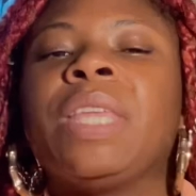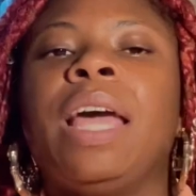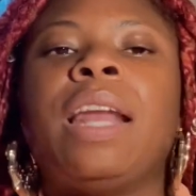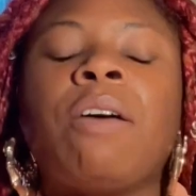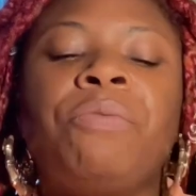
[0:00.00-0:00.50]

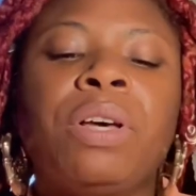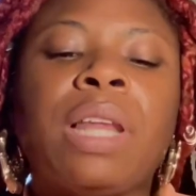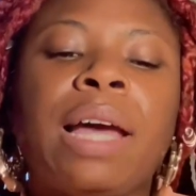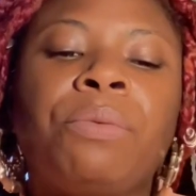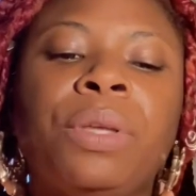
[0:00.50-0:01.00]
And I feel
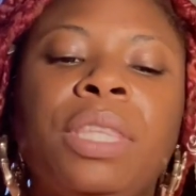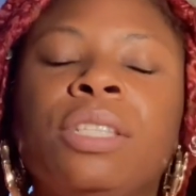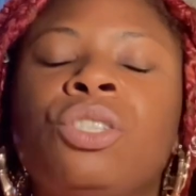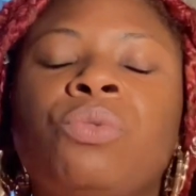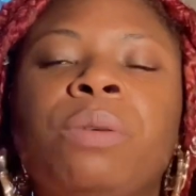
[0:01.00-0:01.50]
like with
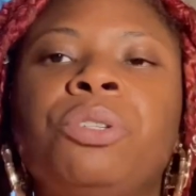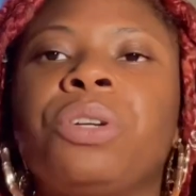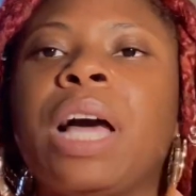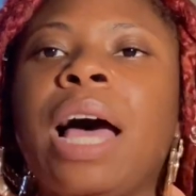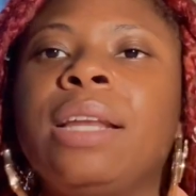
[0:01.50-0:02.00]
this scripture,
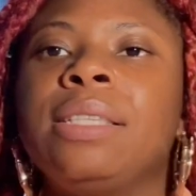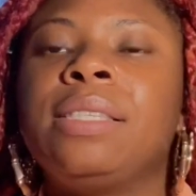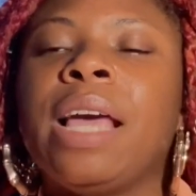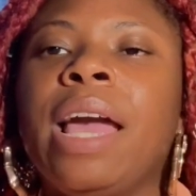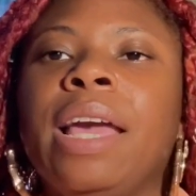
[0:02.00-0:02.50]
God is
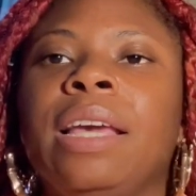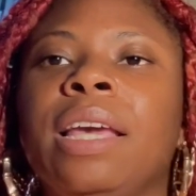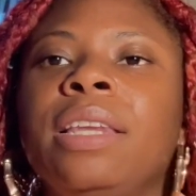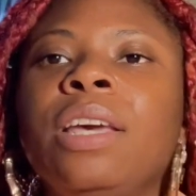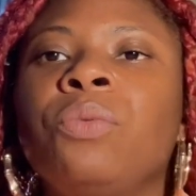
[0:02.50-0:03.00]
saying
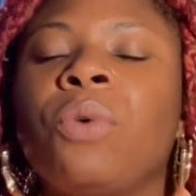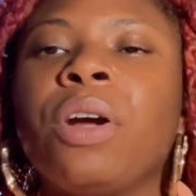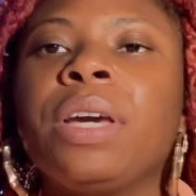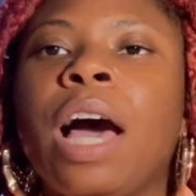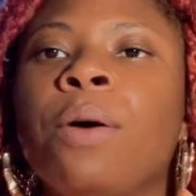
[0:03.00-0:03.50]
it didn't
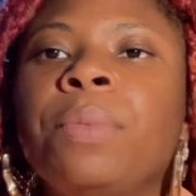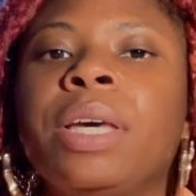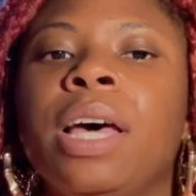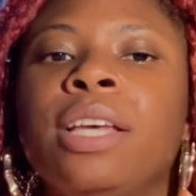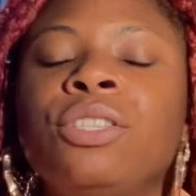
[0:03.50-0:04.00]
work out
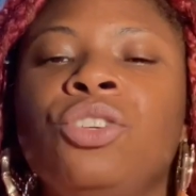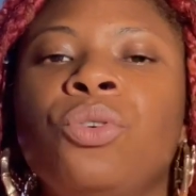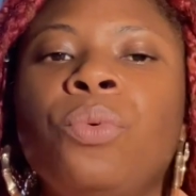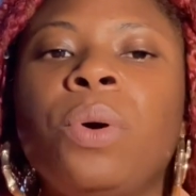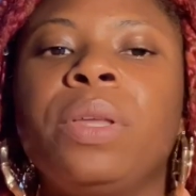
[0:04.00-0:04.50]
because
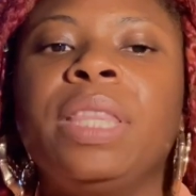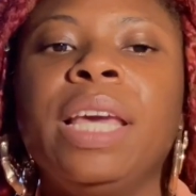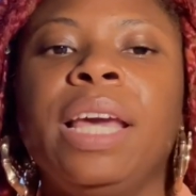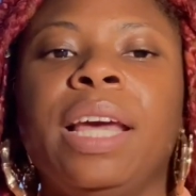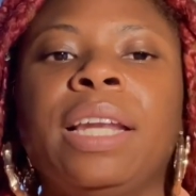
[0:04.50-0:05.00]
you
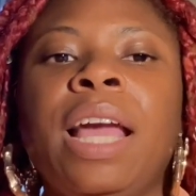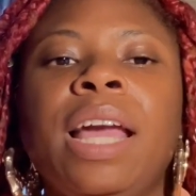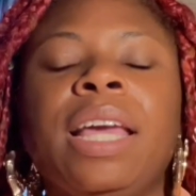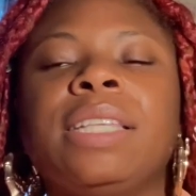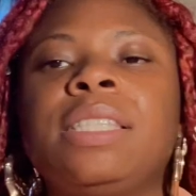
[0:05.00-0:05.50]
then,
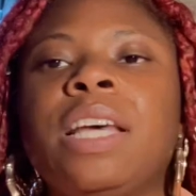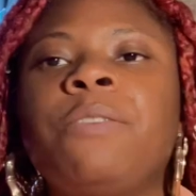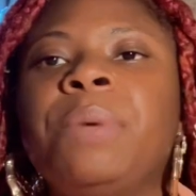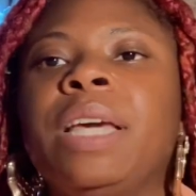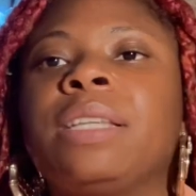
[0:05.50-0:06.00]
instead
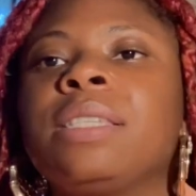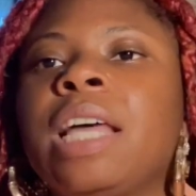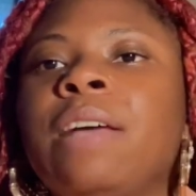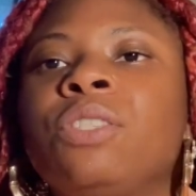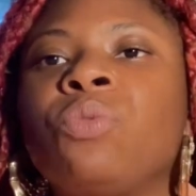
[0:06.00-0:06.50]
of being a
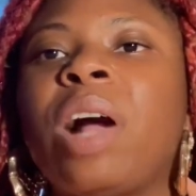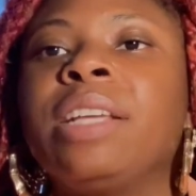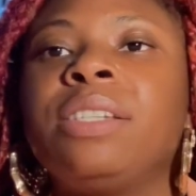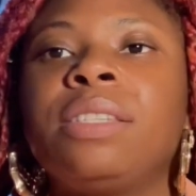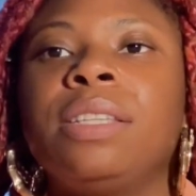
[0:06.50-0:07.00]
slave to
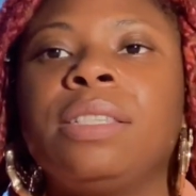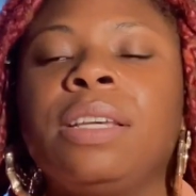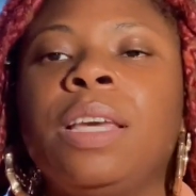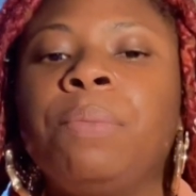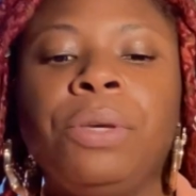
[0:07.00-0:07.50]
righteousness
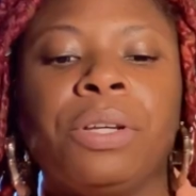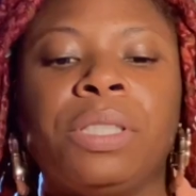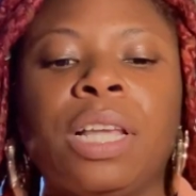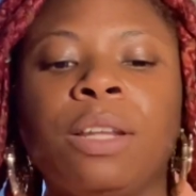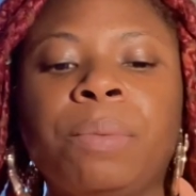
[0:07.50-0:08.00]
and keeping your
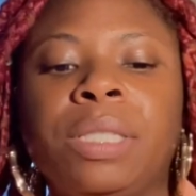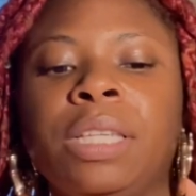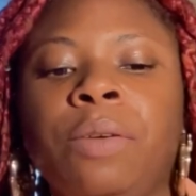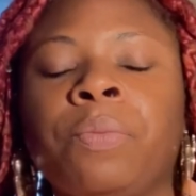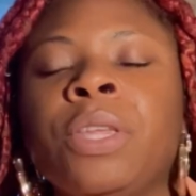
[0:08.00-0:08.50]

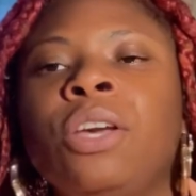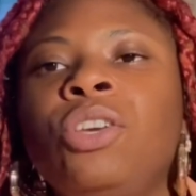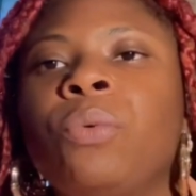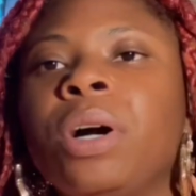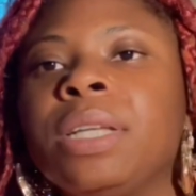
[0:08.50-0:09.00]
celibacy,
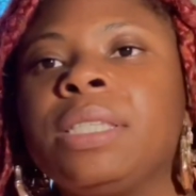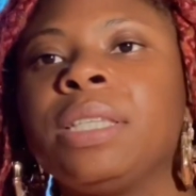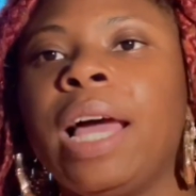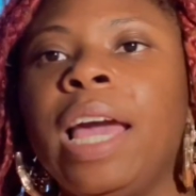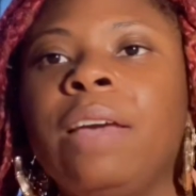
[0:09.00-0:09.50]
you were a
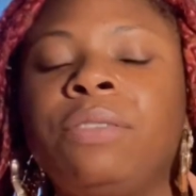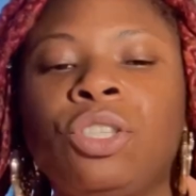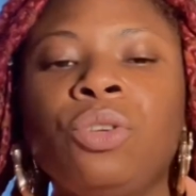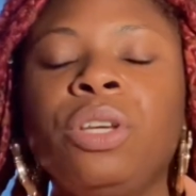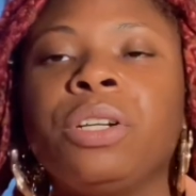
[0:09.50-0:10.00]
slave
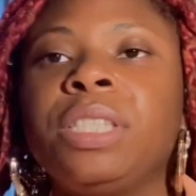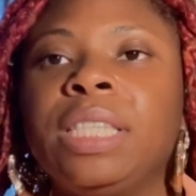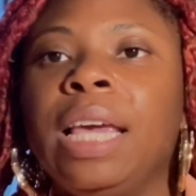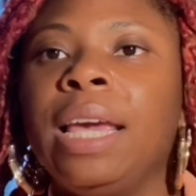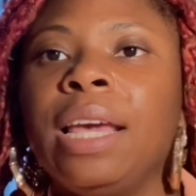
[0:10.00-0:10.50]
to your
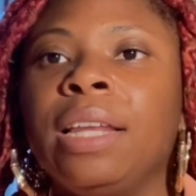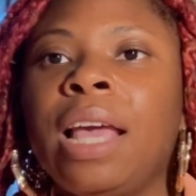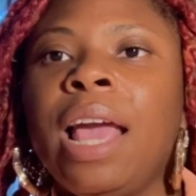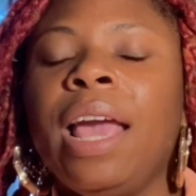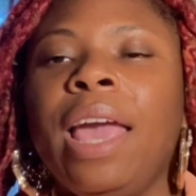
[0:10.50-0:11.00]
sin
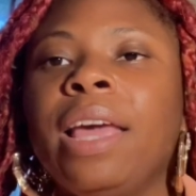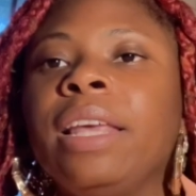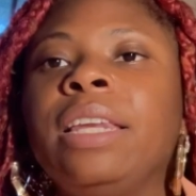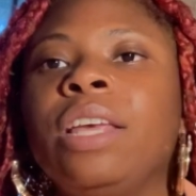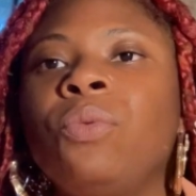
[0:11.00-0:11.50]
and
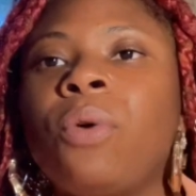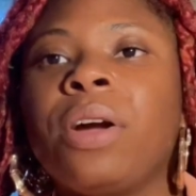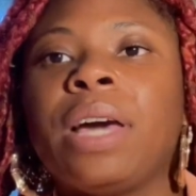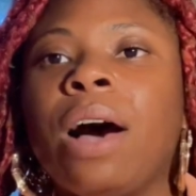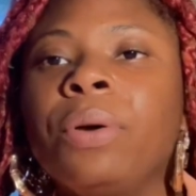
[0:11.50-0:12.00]
it didn't
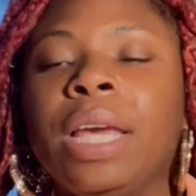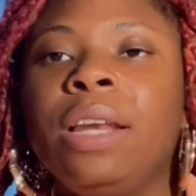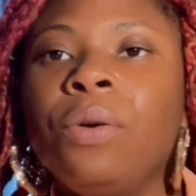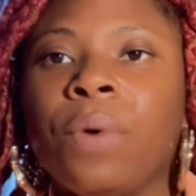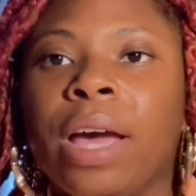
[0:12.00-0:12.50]
work out
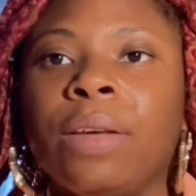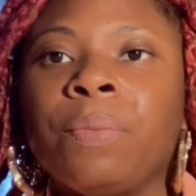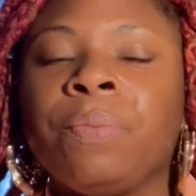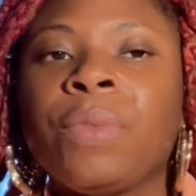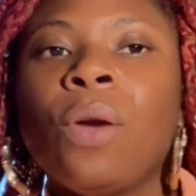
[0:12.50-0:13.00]
anyway
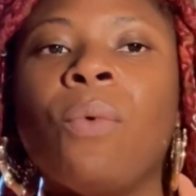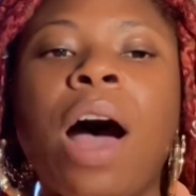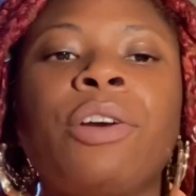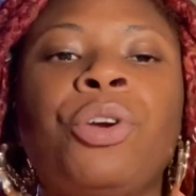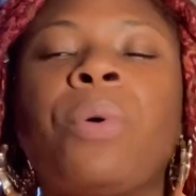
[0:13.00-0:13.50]

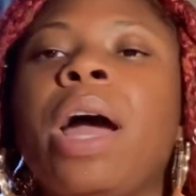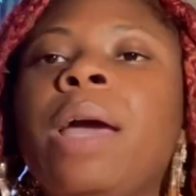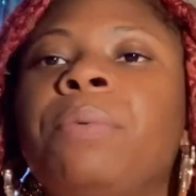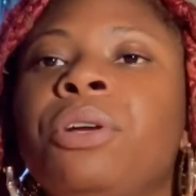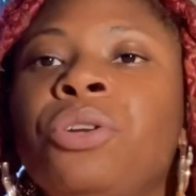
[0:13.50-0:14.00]
while you were
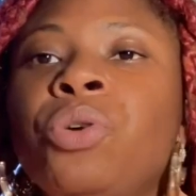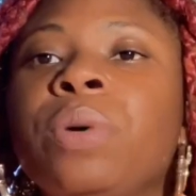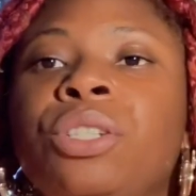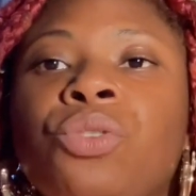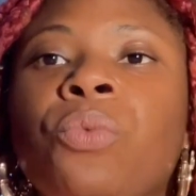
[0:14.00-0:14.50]
able to do
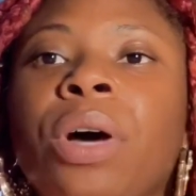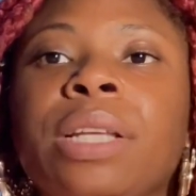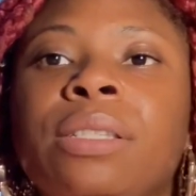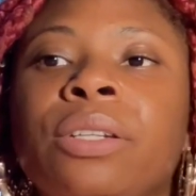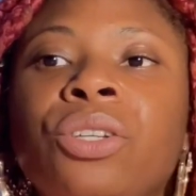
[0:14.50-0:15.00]
what you
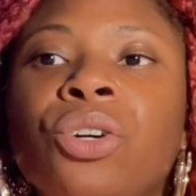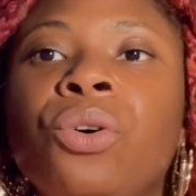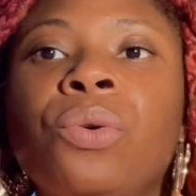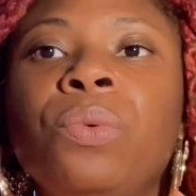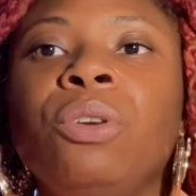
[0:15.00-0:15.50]
wanted to
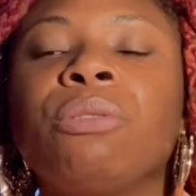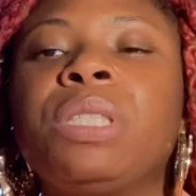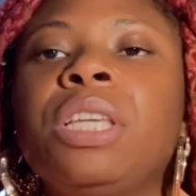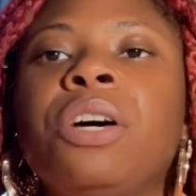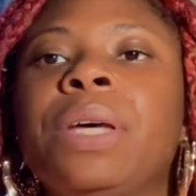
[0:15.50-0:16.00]
do, you
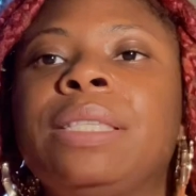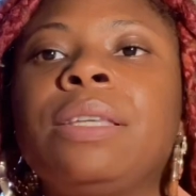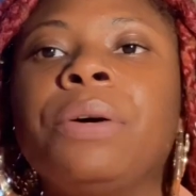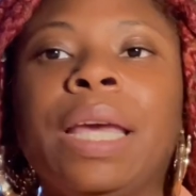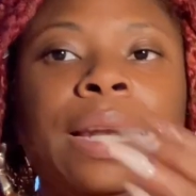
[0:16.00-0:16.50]
still it
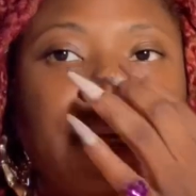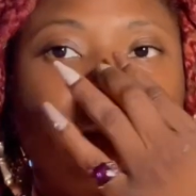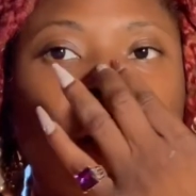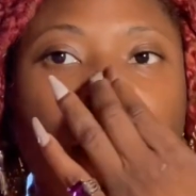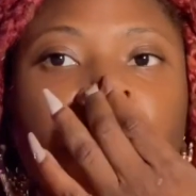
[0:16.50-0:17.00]
still ended
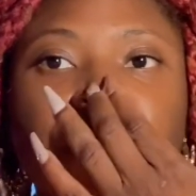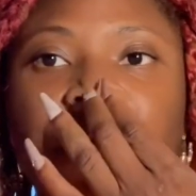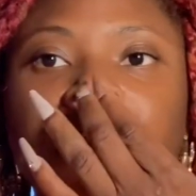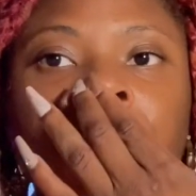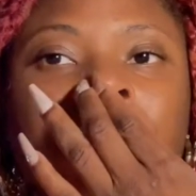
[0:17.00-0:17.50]
in
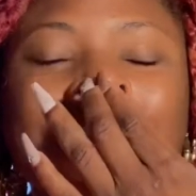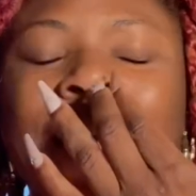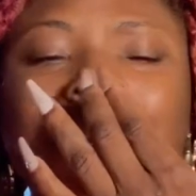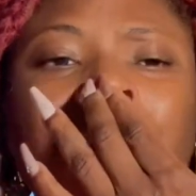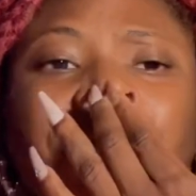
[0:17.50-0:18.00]
heartbreak.
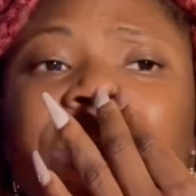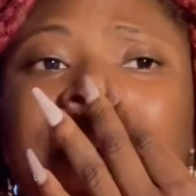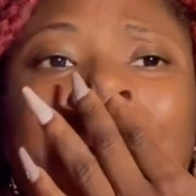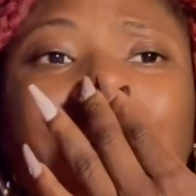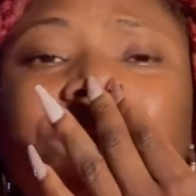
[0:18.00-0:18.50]
And don't feel
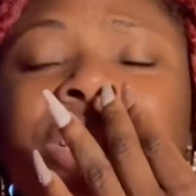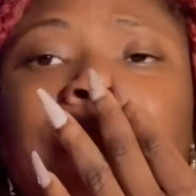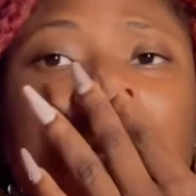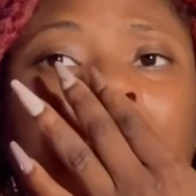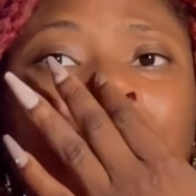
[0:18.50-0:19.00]
like I'm
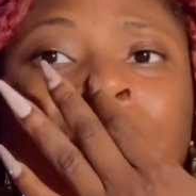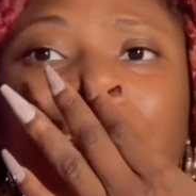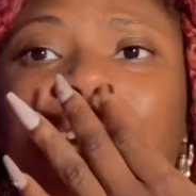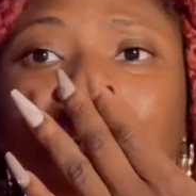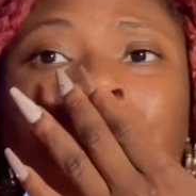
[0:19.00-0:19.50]
just uh,
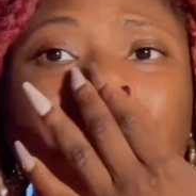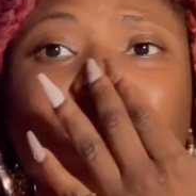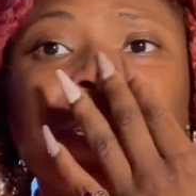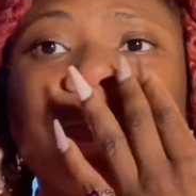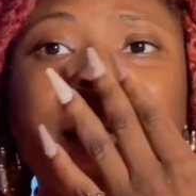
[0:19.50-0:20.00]
getting on you.
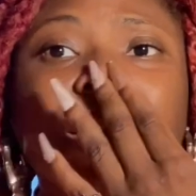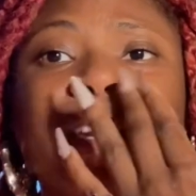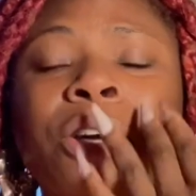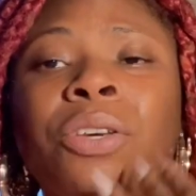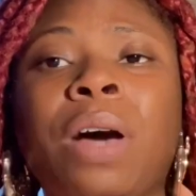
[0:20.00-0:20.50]
I'm just banging
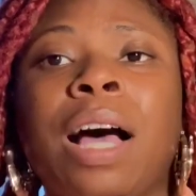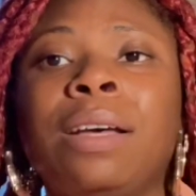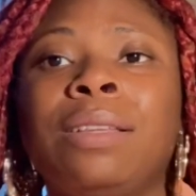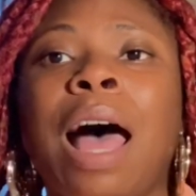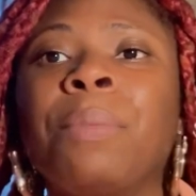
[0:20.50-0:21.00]
on you.
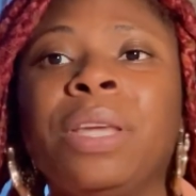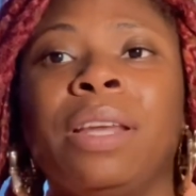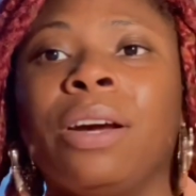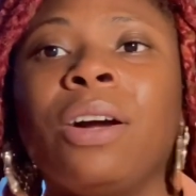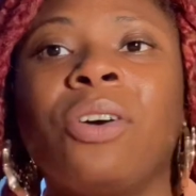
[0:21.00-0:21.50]
I, I've been
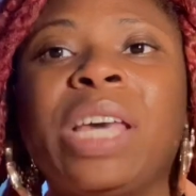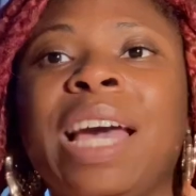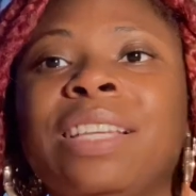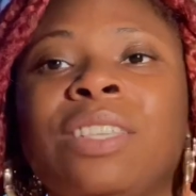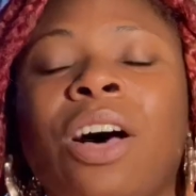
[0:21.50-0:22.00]
there.
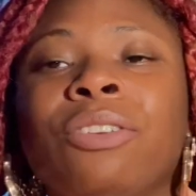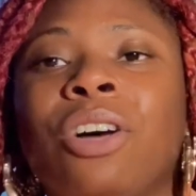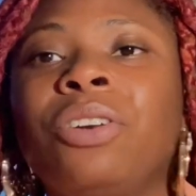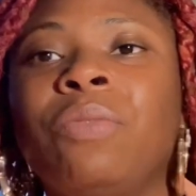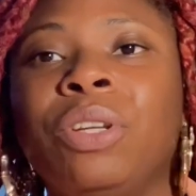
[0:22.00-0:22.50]
Okay, so
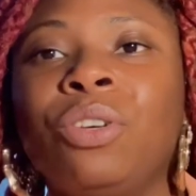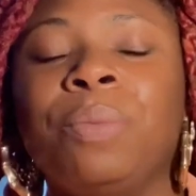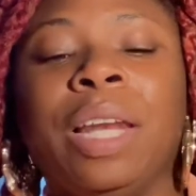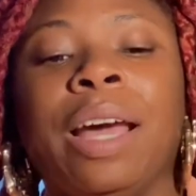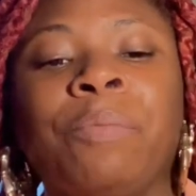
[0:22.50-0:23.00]
don't even do
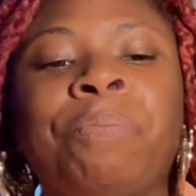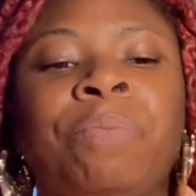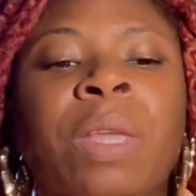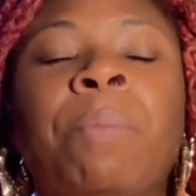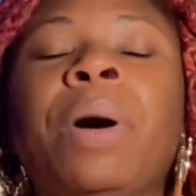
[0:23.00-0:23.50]
me that.
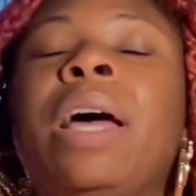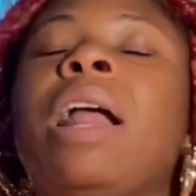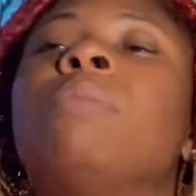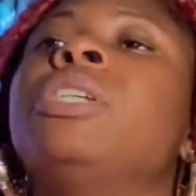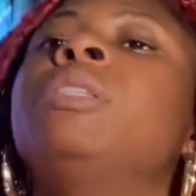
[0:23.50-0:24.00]
But
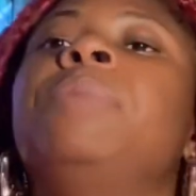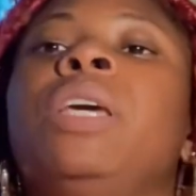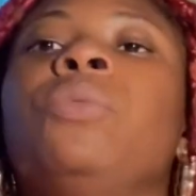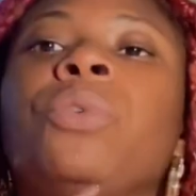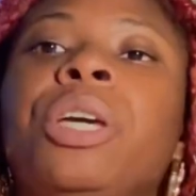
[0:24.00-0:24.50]
I'm just
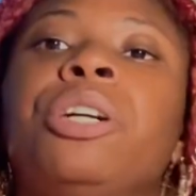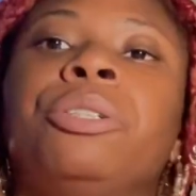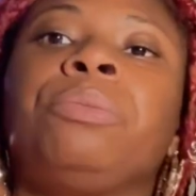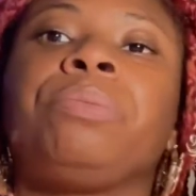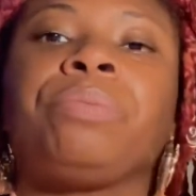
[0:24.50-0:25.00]
being
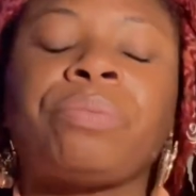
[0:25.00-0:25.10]
real.